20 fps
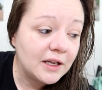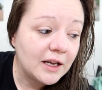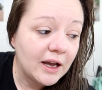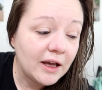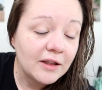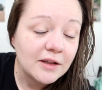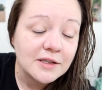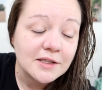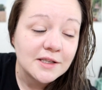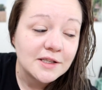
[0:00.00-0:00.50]

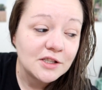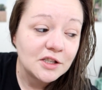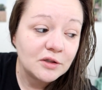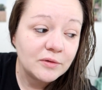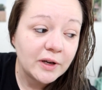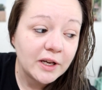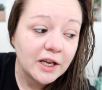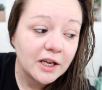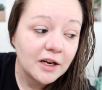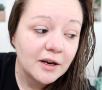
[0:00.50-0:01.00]
Alice is
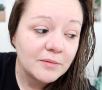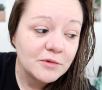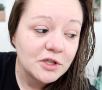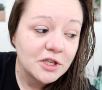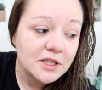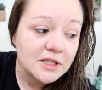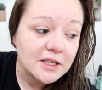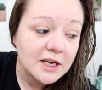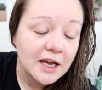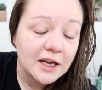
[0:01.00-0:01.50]
still waking up.
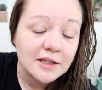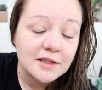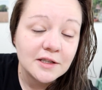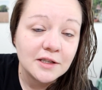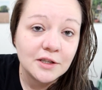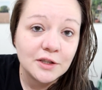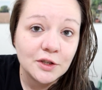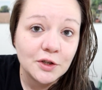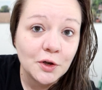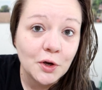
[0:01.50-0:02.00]
She has not
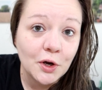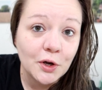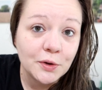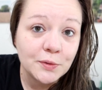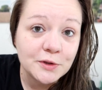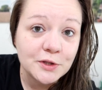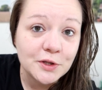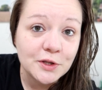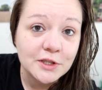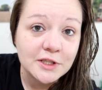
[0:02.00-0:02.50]

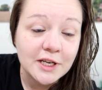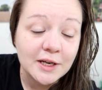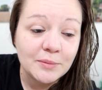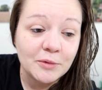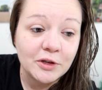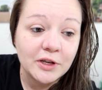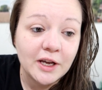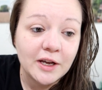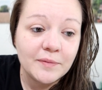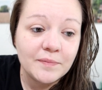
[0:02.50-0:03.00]
gotten to the
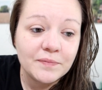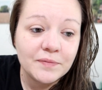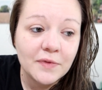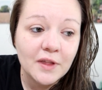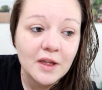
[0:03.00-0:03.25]
table yet.